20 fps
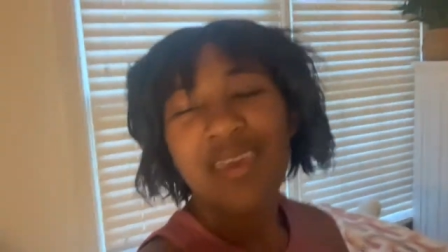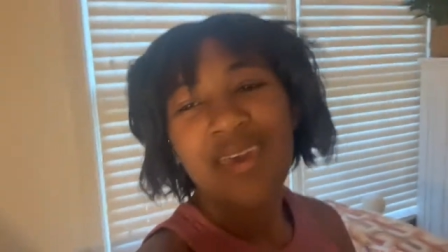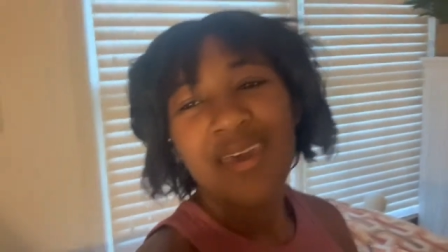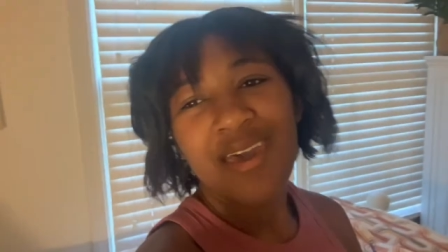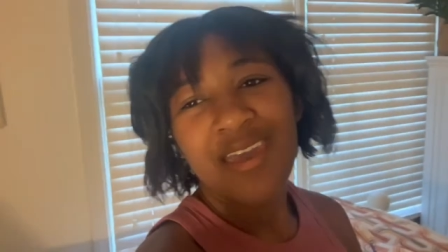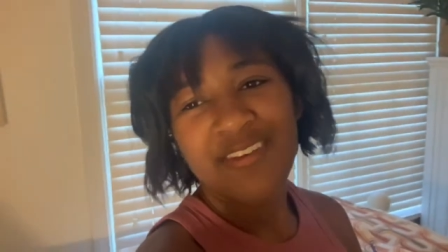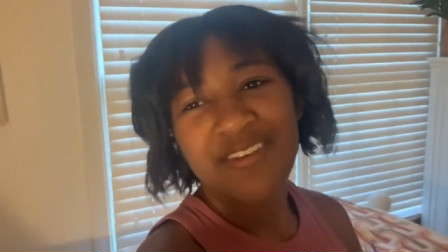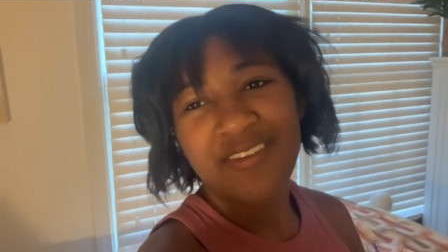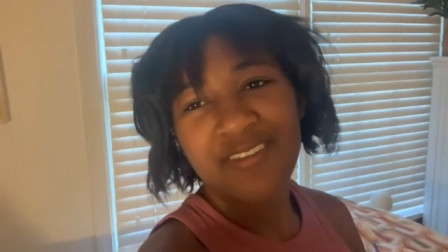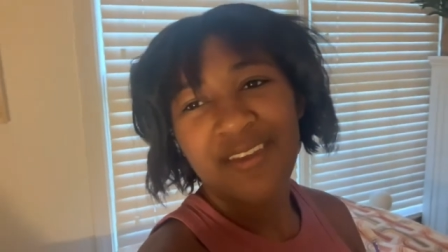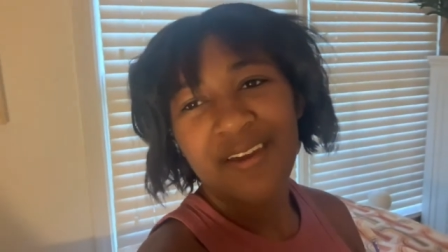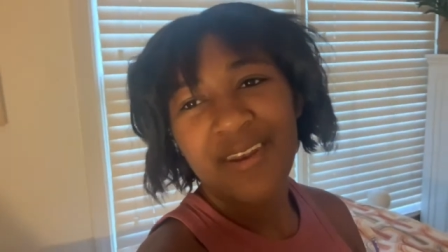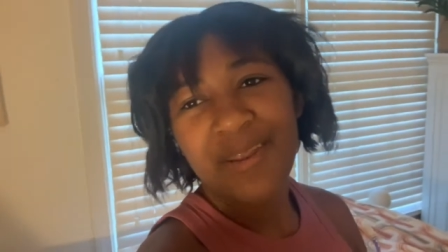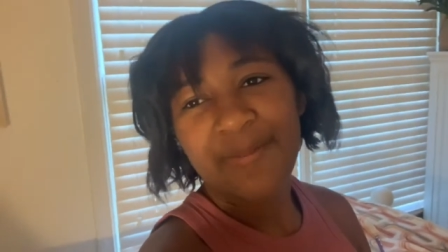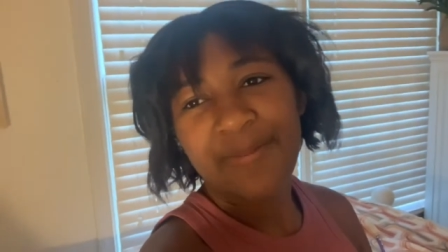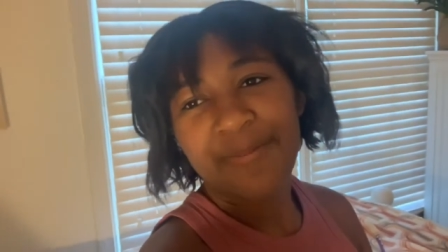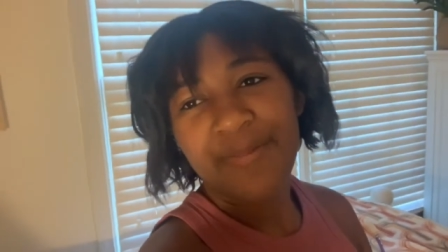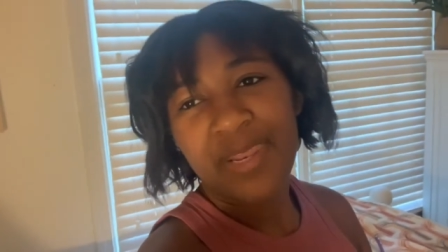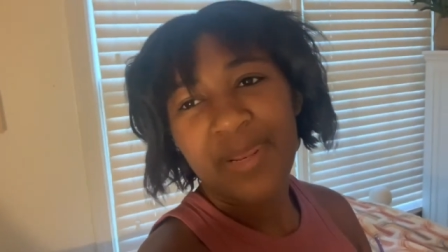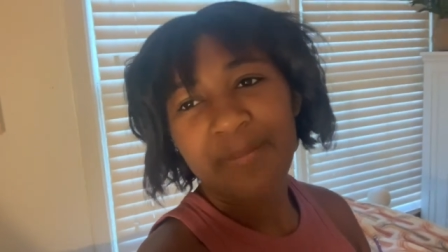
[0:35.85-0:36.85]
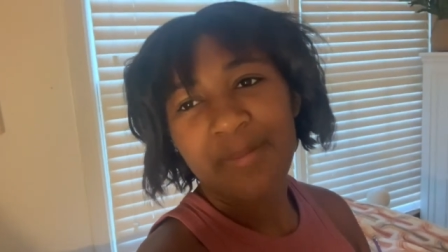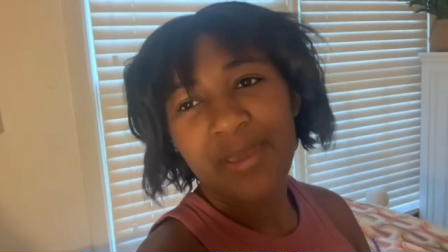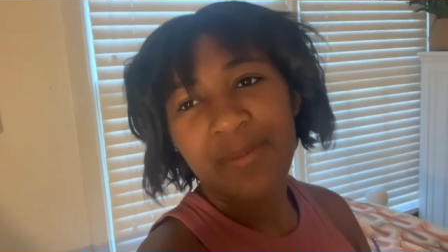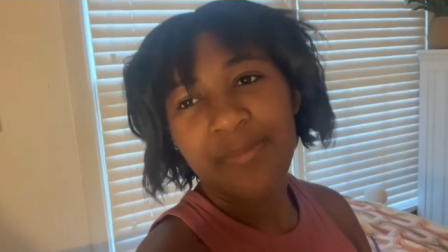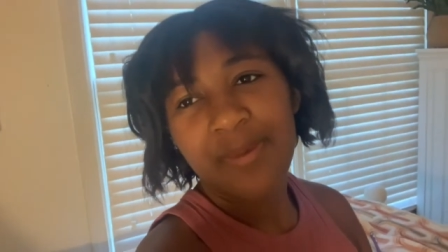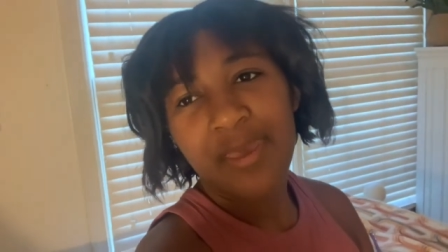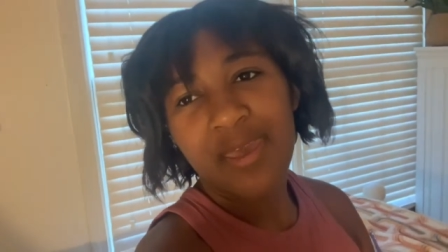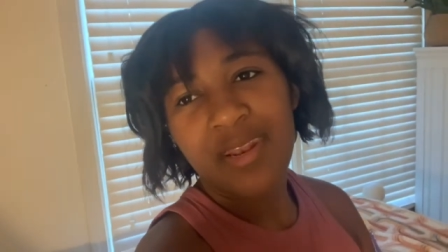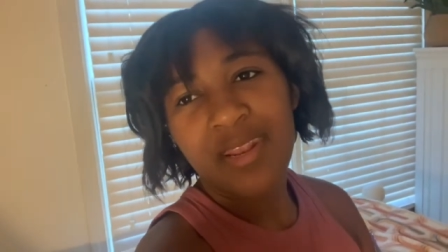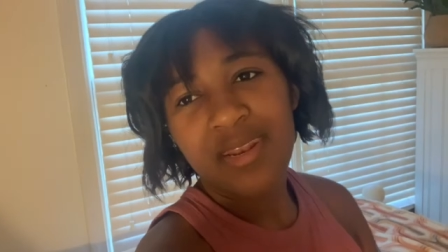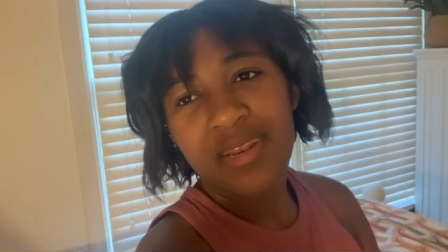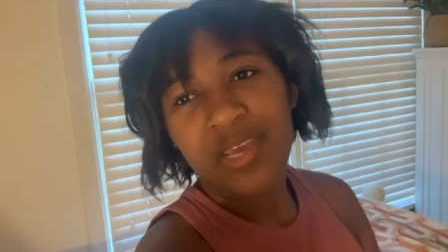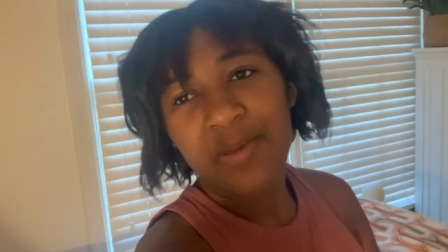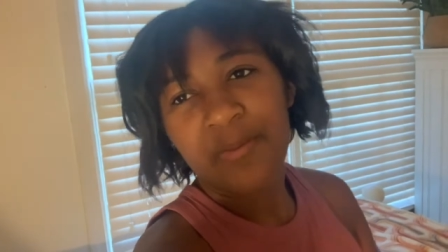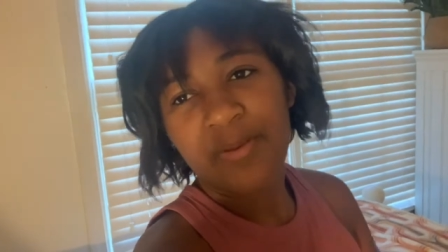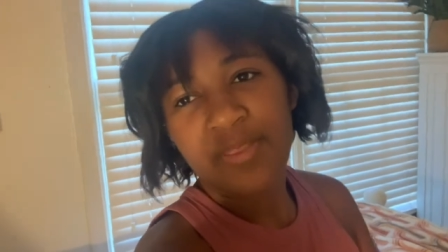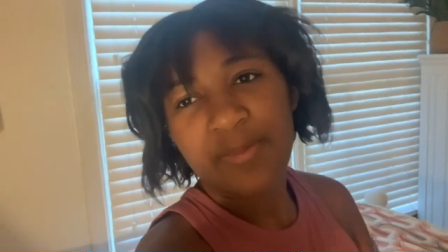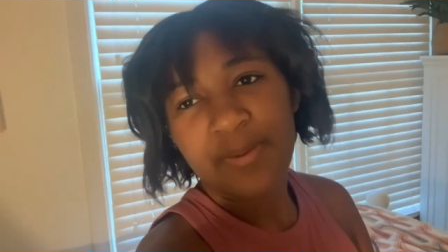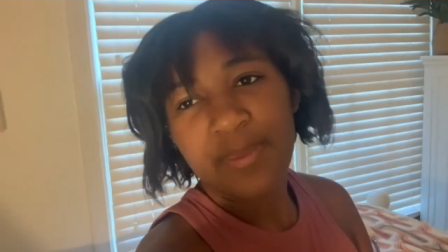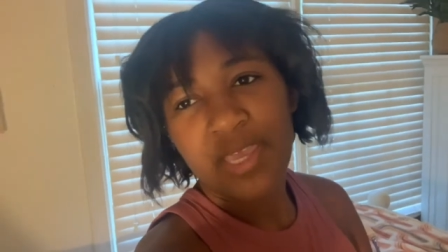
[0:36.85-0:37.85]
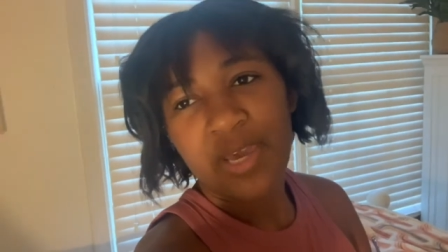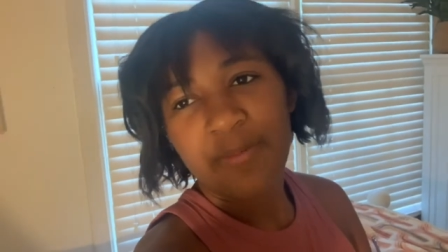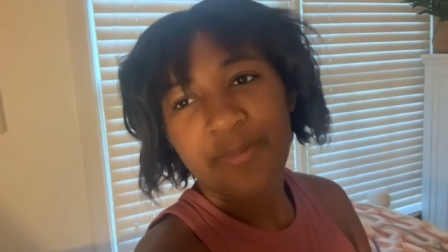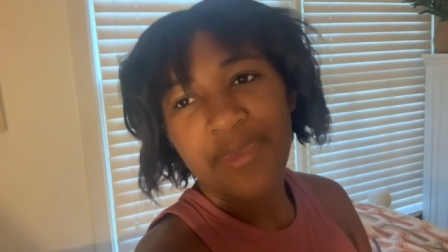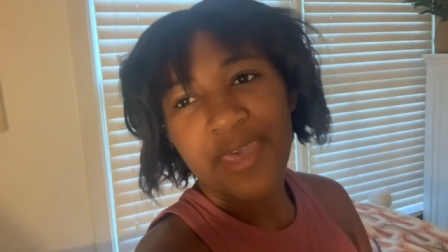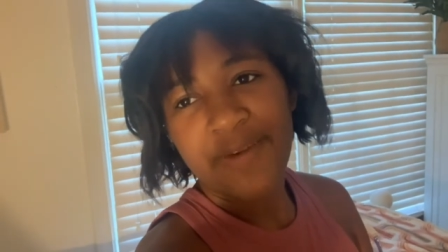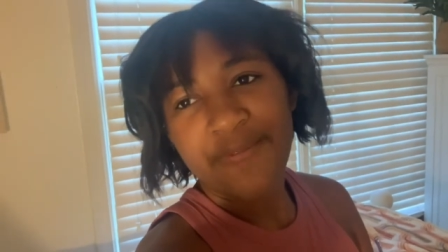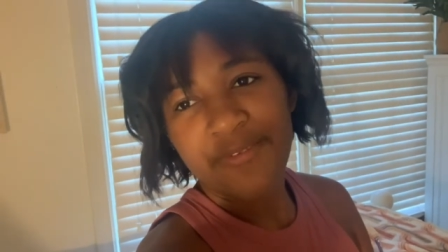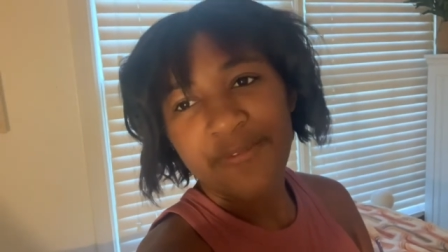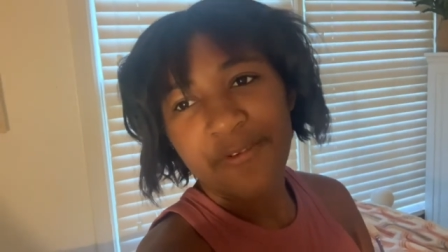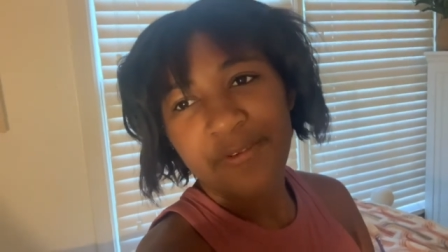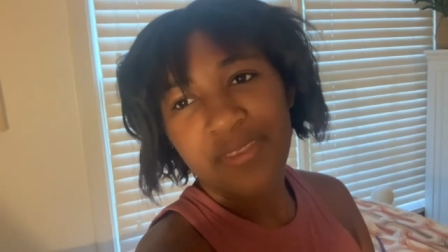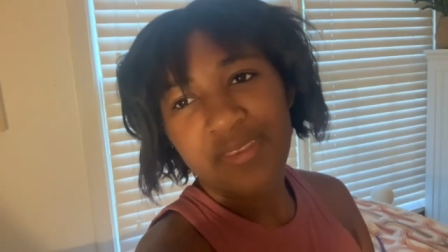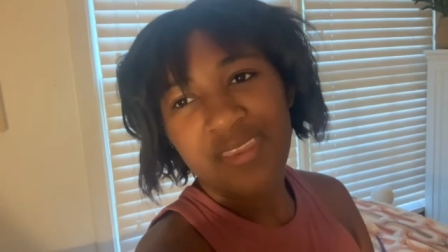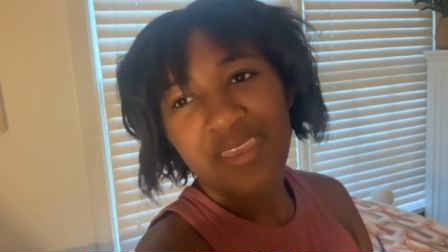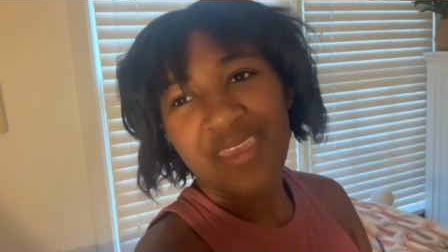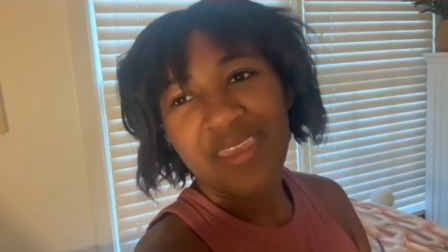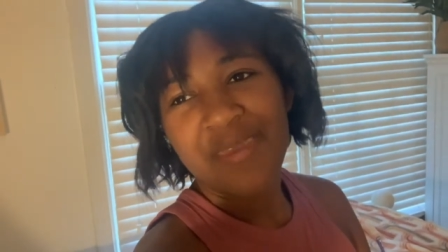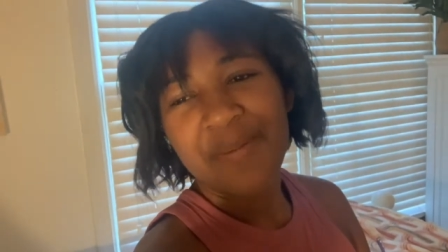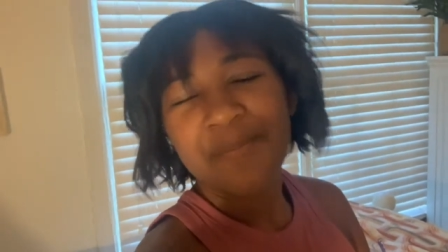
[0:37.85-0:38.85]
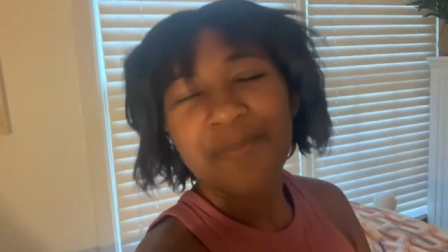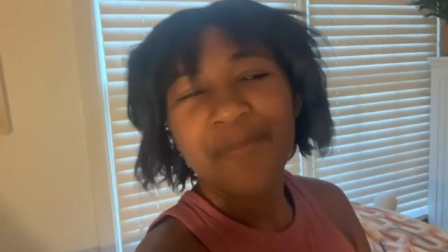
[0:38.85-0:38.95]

I just got up and made up my bed, and now I'm about to pick out my outfit for the day.